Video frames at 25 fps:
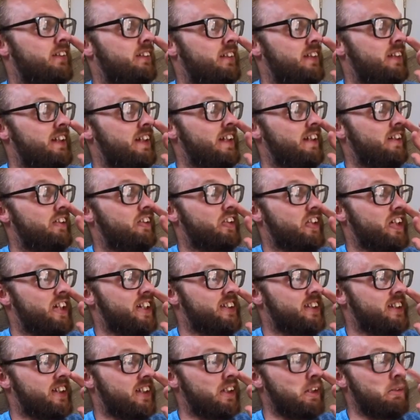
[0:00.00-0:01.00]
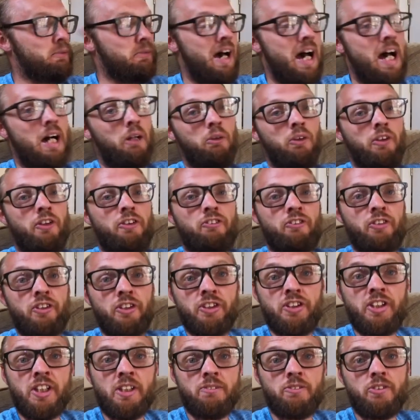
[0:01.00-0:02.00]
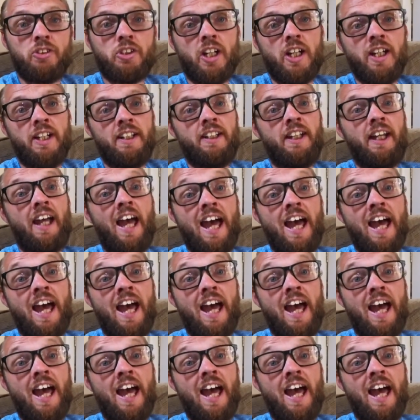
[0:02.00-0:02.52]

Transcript: the increasing the power through the gym training